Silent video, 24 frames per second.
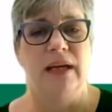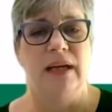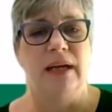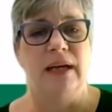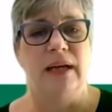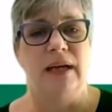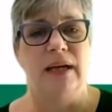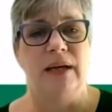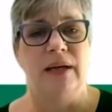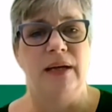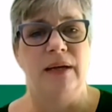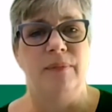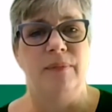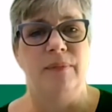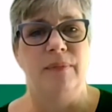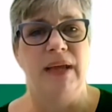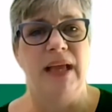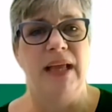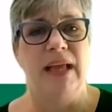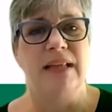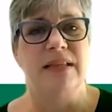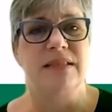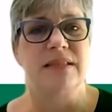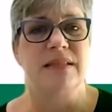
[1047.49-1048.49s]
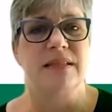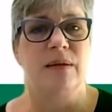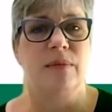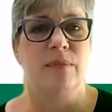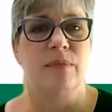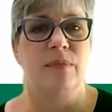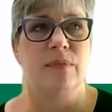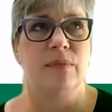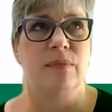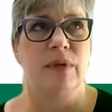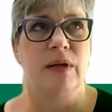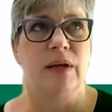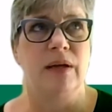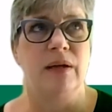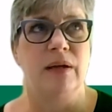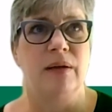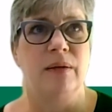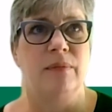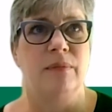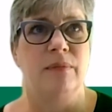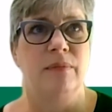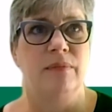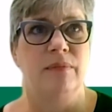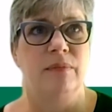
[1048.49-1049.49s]
and some
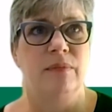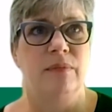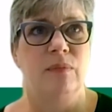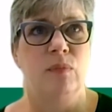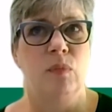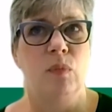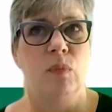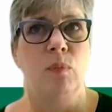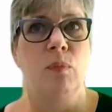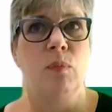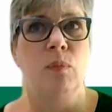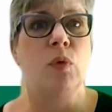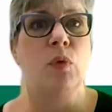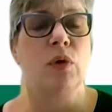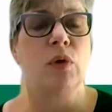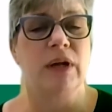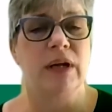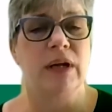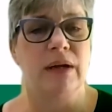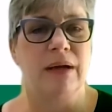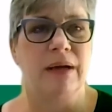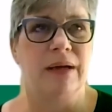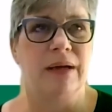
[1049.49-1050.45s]
more